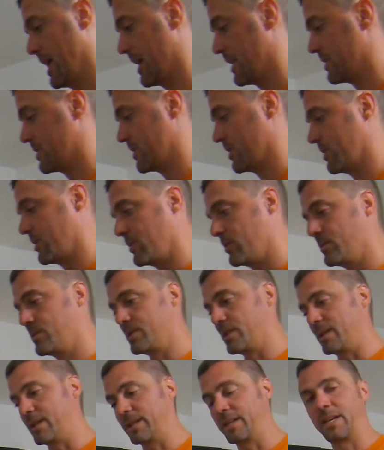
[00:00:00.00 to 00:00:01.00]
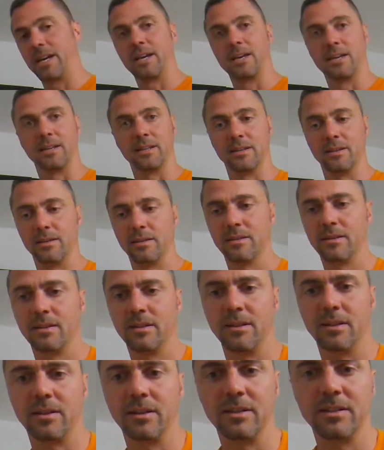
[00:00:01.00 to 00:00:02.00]
had to use it again. You
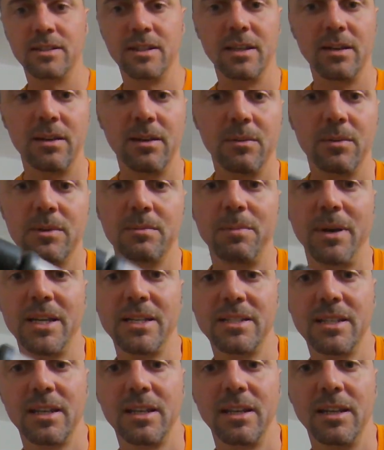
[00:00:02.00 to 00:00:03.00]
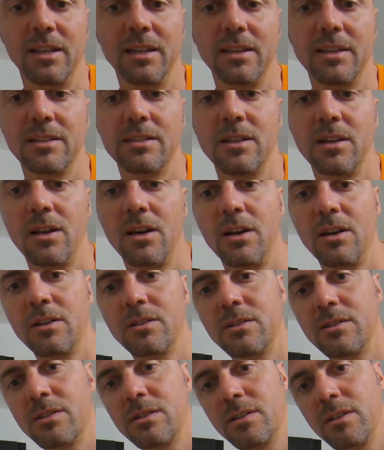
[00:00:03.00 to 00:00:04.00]
can see it was basically this
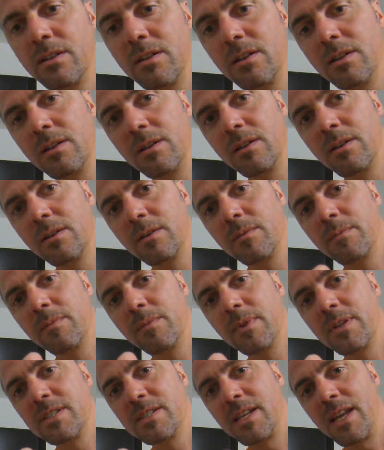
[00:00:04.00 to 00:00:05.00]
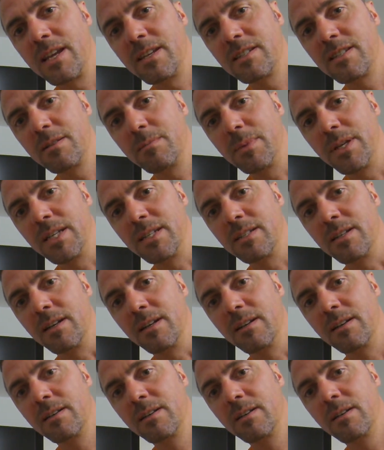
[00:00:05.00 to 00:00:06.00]
last centimetre.
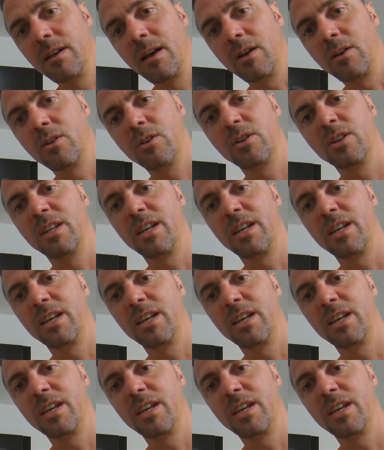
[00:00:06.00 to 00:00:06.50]
I